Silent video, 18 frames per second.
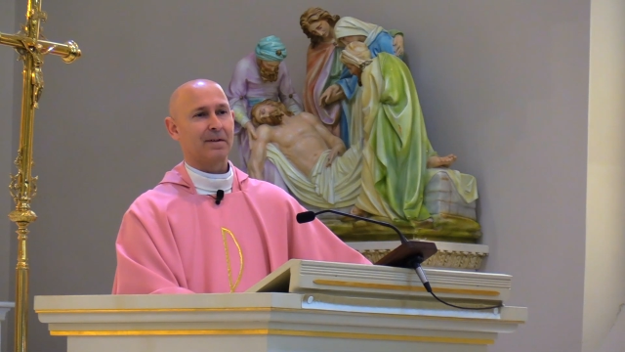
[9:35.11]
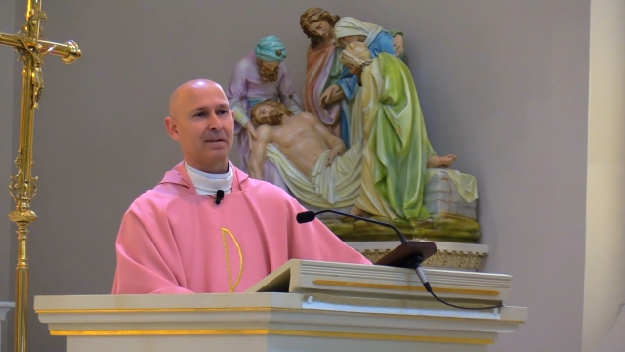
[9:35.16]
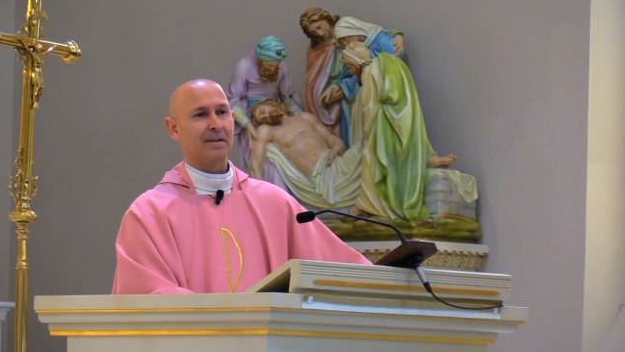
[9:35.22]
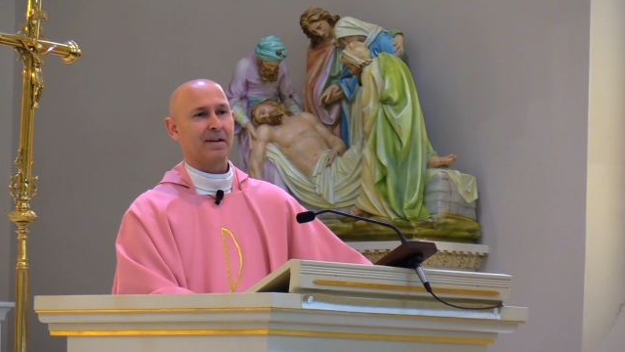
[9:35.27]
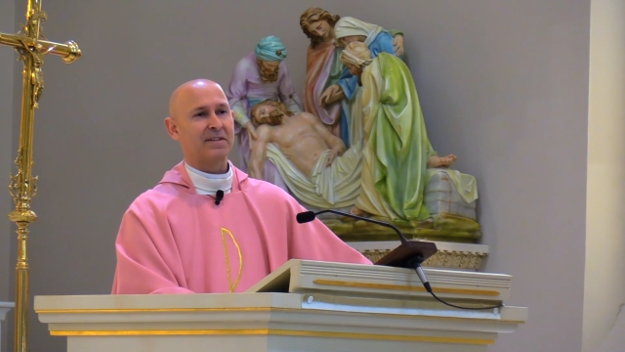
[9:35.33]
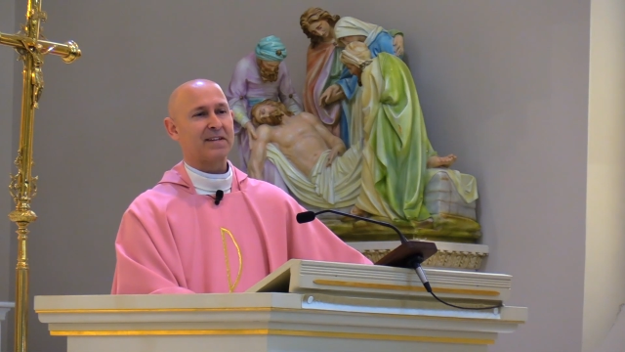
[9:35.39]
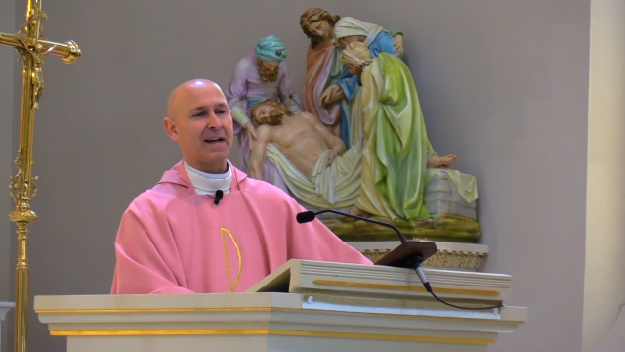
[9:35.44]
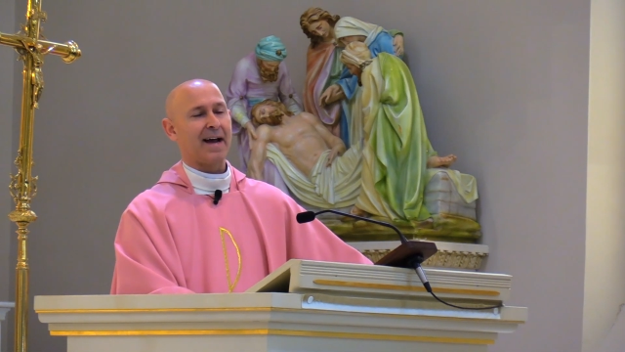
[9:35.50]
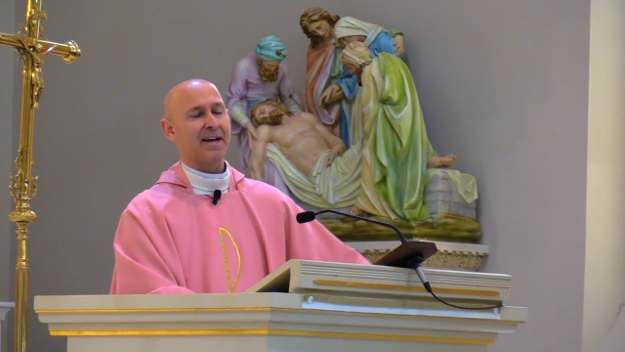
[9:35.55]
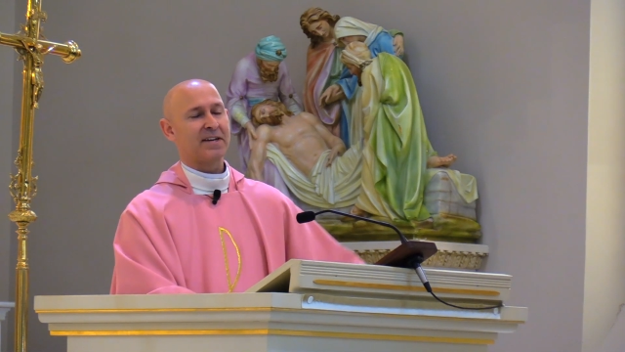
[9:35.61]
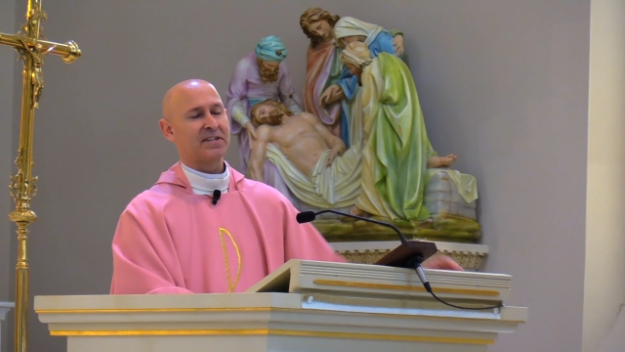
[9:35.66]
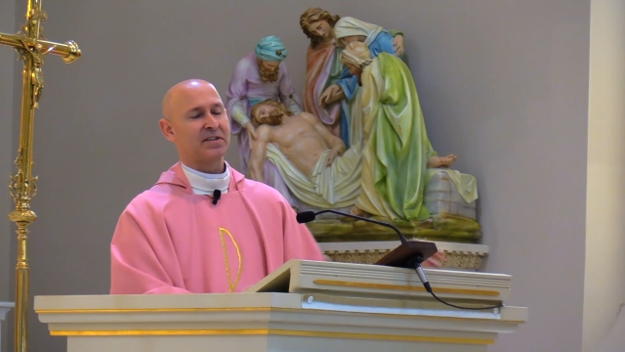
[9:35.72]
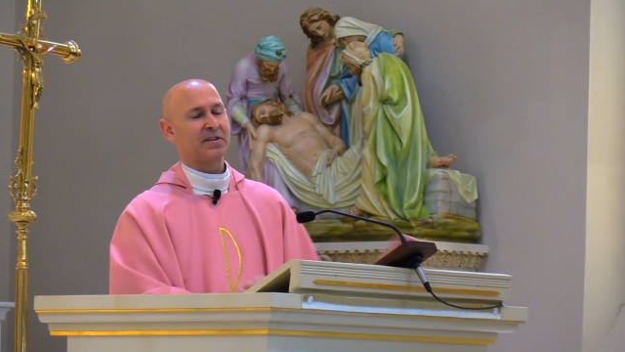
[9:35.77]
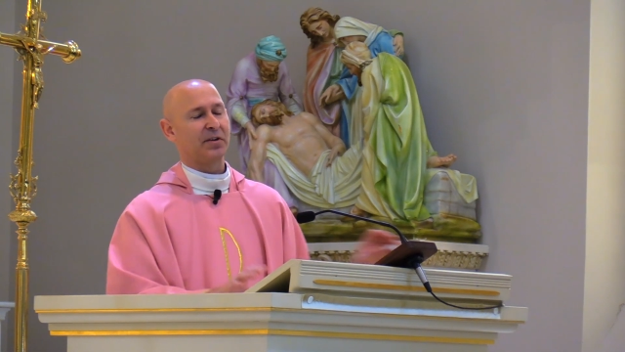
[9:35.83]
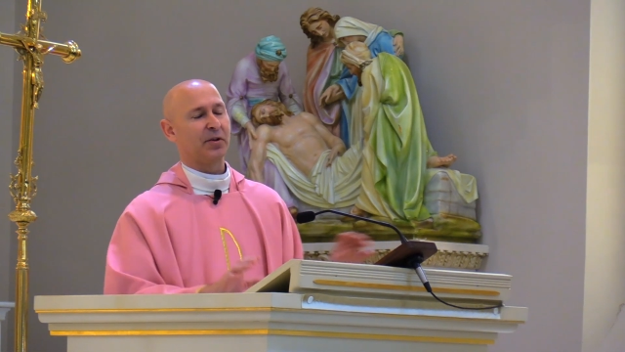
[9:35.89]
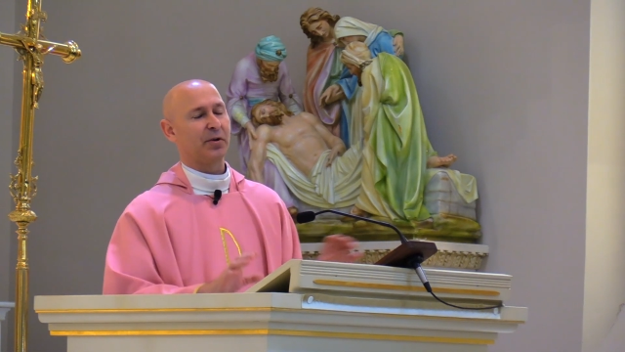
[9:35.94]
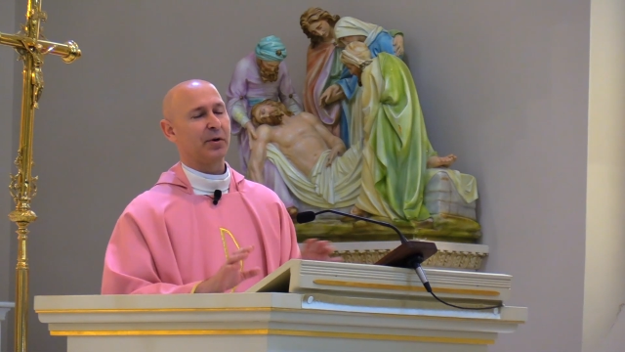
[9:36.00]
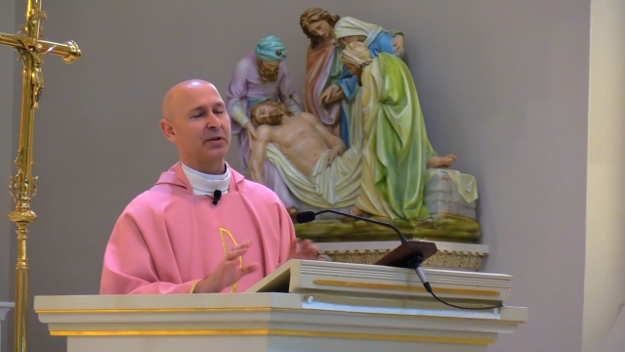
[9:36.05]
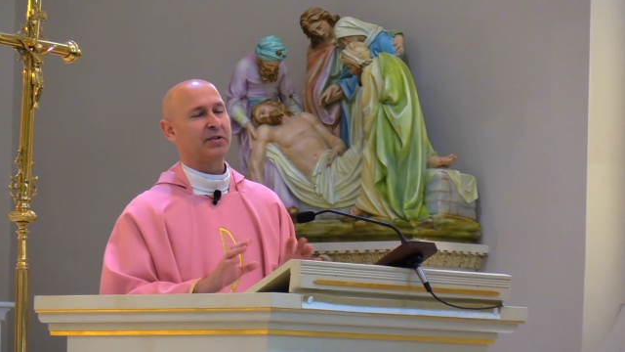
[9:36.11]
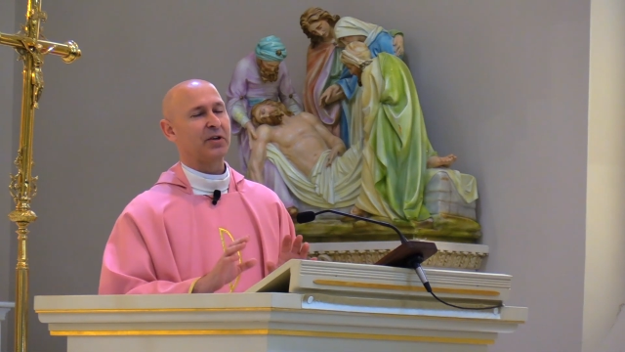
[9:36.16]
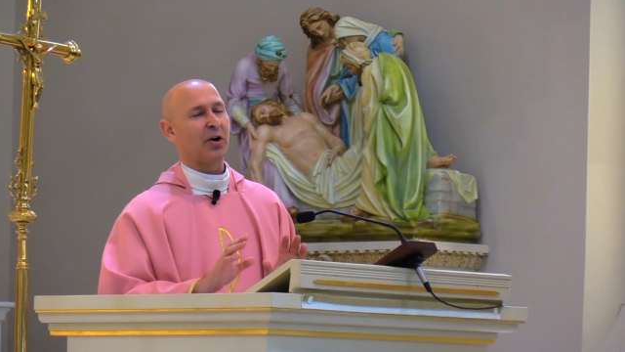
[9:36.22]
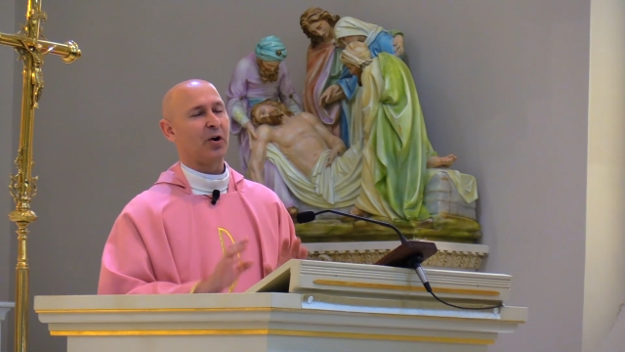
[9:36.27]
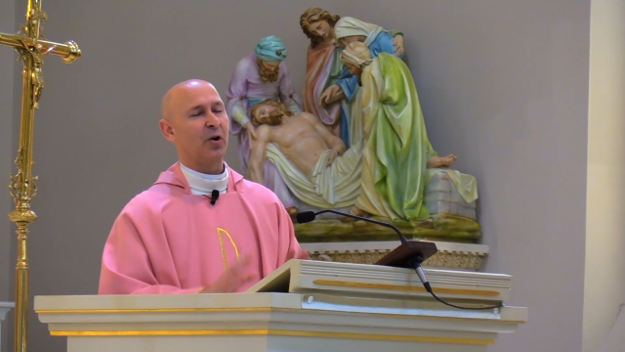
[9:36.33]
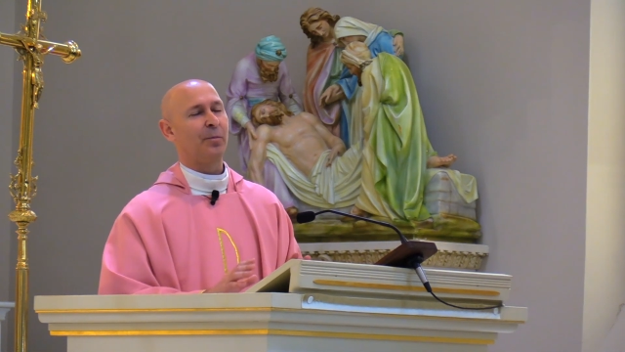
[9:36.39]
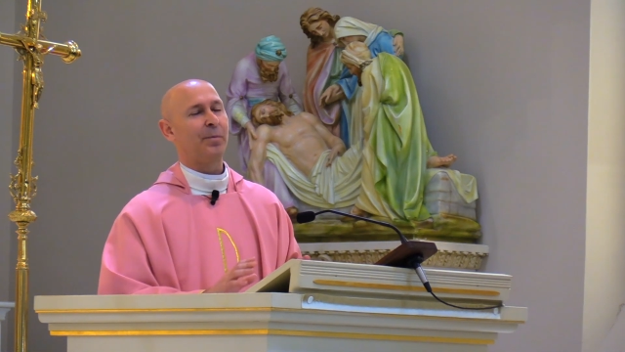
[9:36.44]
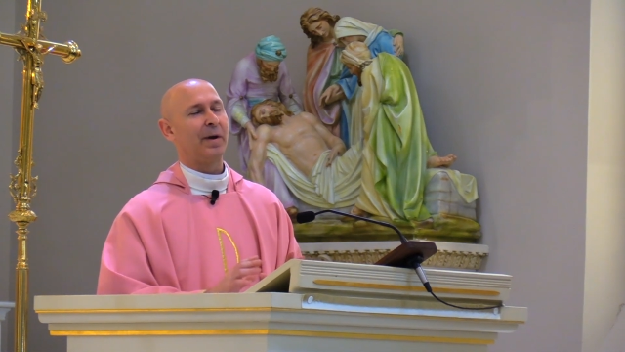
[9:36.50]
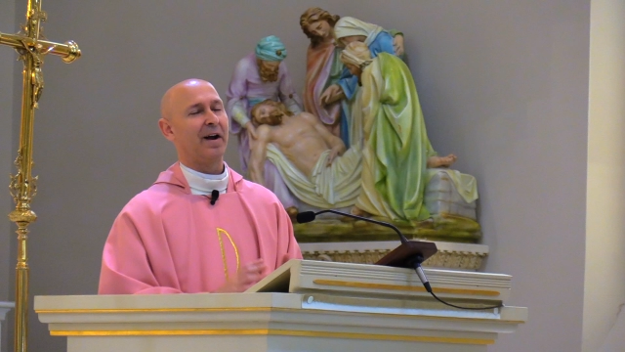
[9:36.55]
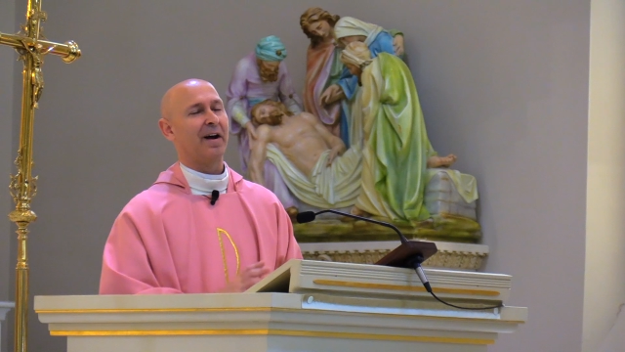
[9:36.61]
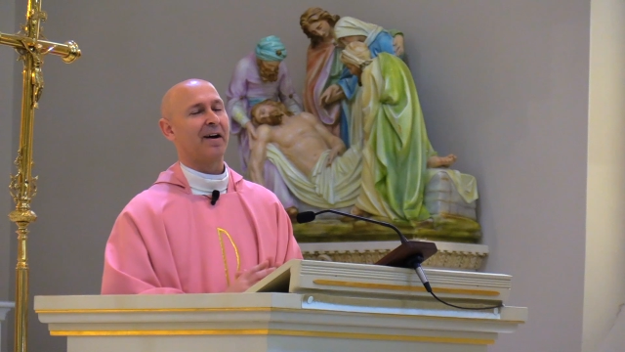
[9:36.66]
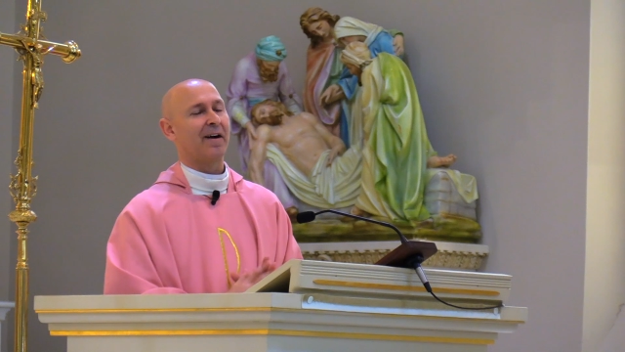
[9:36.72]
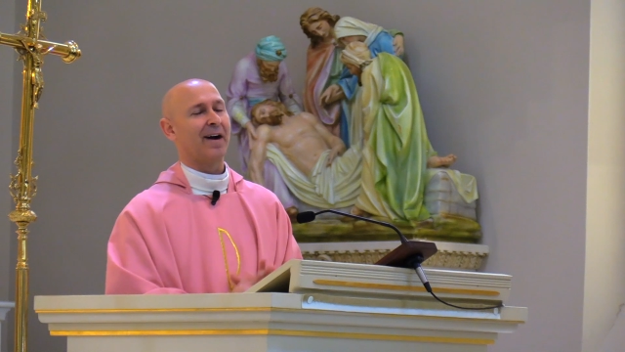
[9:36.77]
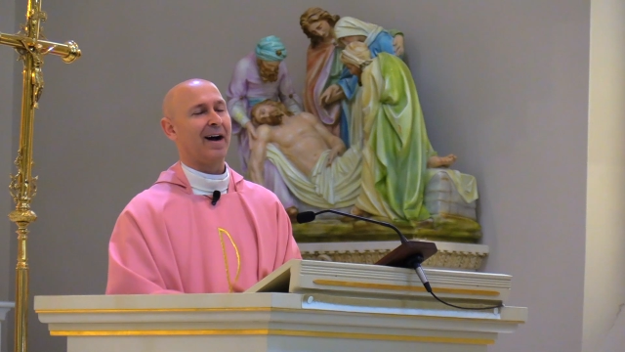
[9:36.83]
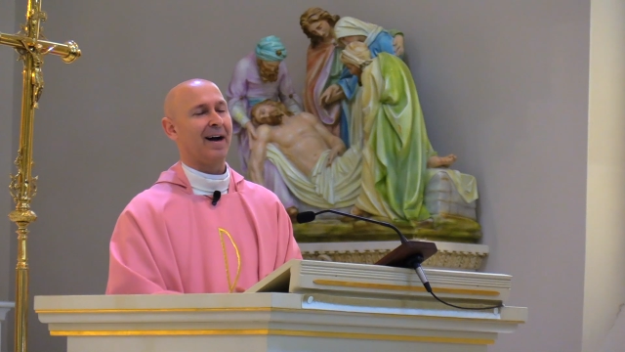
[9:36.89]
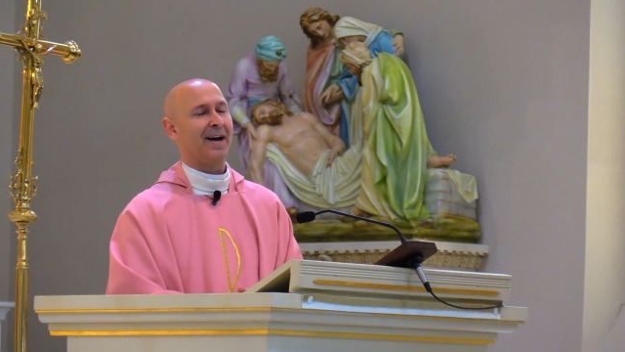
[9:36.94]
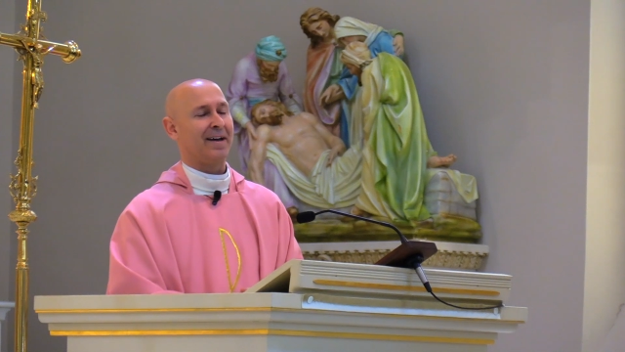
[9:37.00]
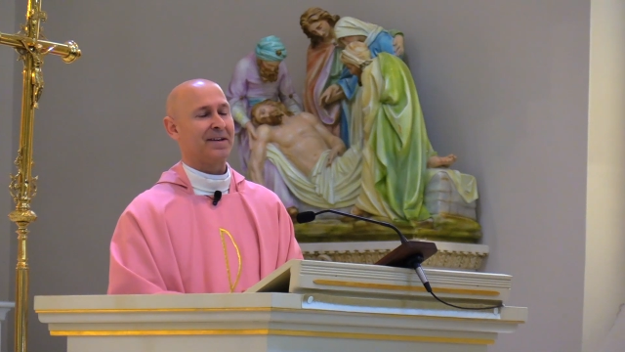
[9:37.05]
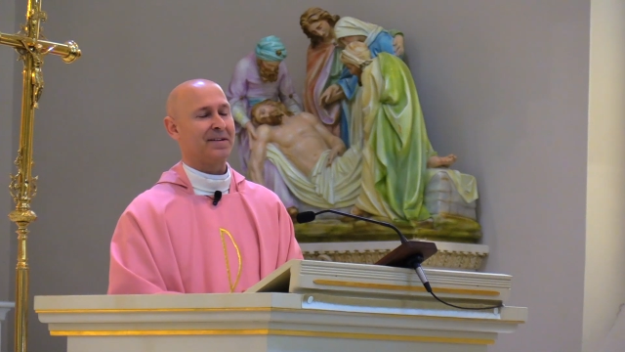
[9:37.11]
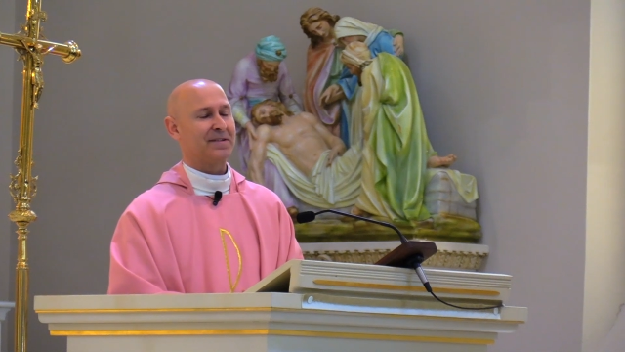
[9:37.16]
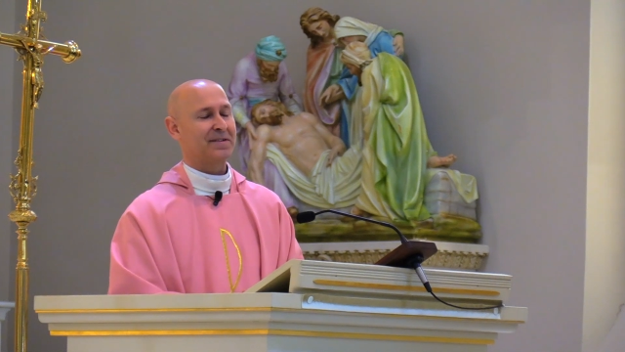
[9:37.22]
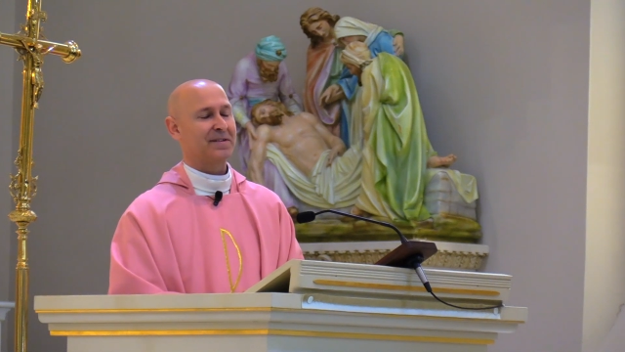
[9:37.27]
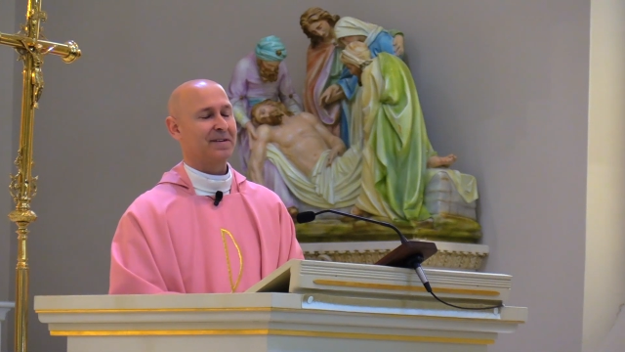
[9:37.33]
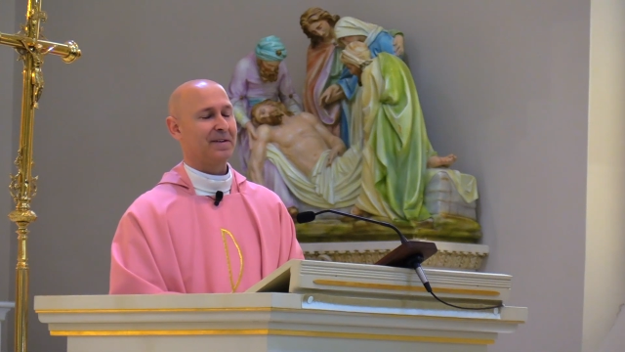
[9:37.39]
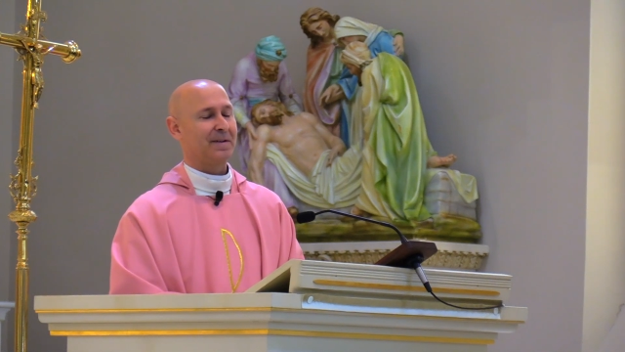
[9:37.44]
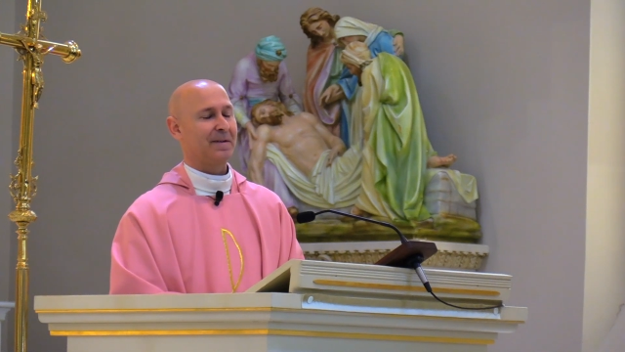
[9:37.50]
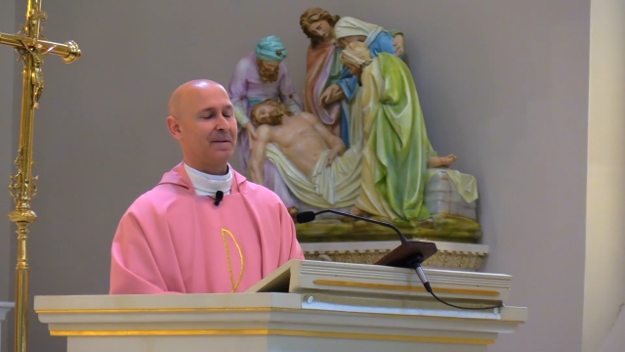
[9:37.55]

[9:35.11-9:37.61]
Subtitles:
Let's ask the Lord to open our eyes